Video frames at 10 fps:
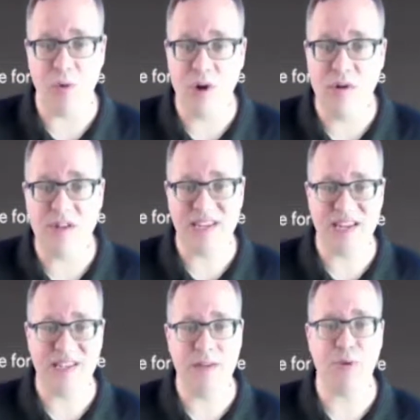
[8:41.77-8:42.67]
We're over
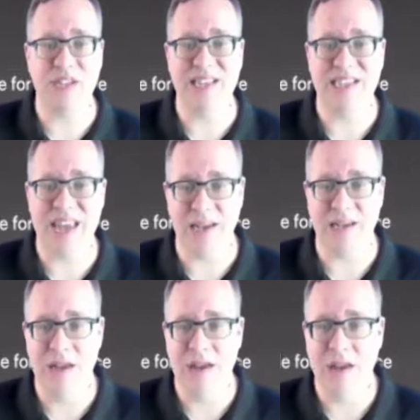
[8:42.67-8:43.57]

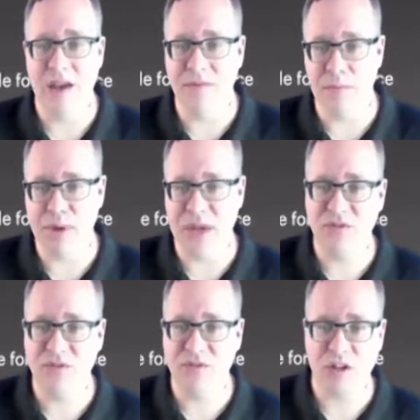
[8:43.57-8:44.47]
60% of the
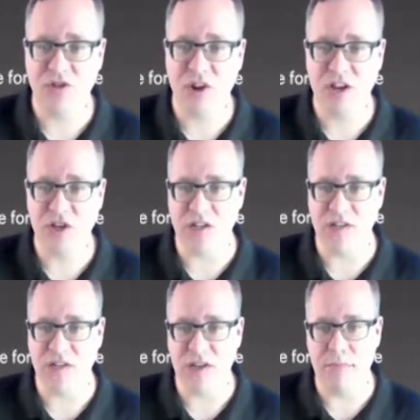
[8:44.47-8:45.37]
biggest frustrations